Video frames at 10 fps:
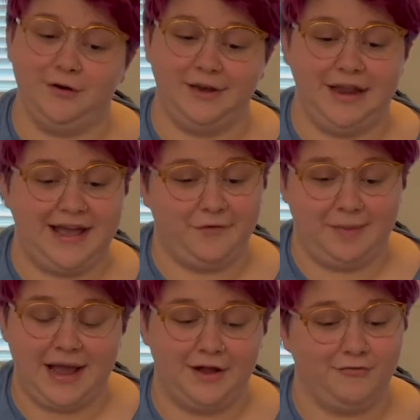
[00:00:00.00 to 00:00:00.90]
didn't have a
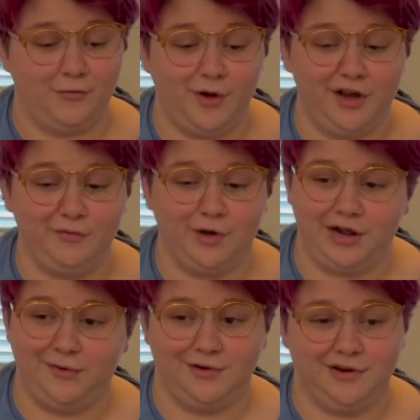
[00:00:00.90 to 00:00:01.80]
pack of 1 when
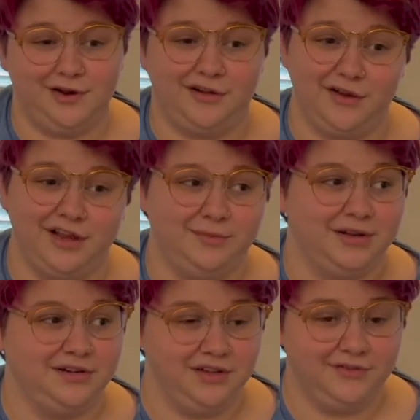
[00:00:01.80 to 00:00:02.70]
I ordered it online to be
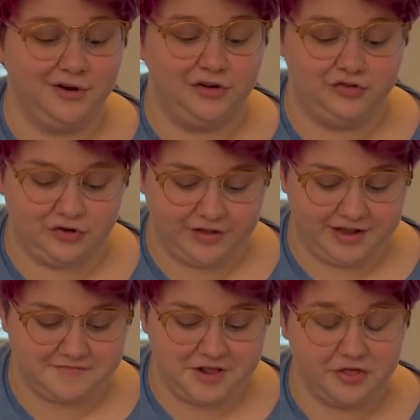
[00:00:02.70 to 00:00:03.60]
delivered. So they
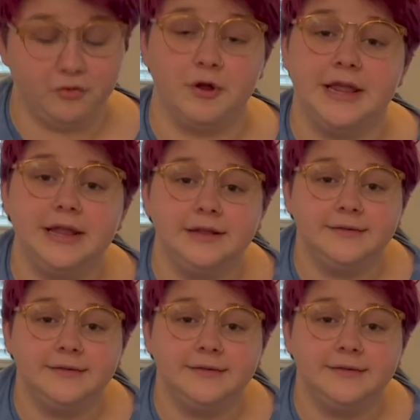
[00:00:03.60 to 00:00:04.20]
gave me 3